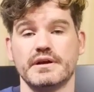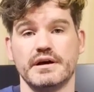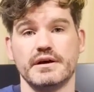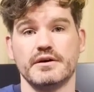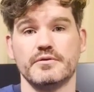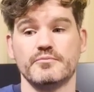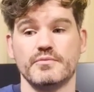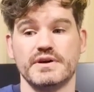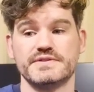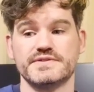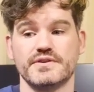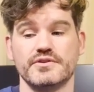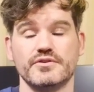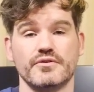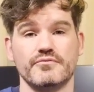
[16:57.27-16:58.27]
and
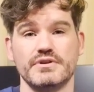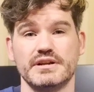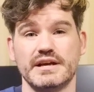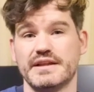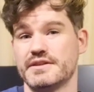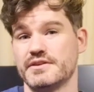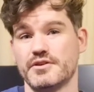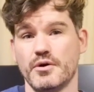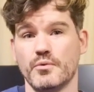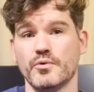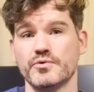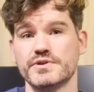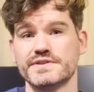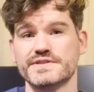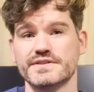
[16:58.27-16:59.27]
so you're not really, and there are no
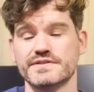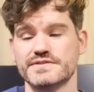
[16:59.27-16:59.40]
orders.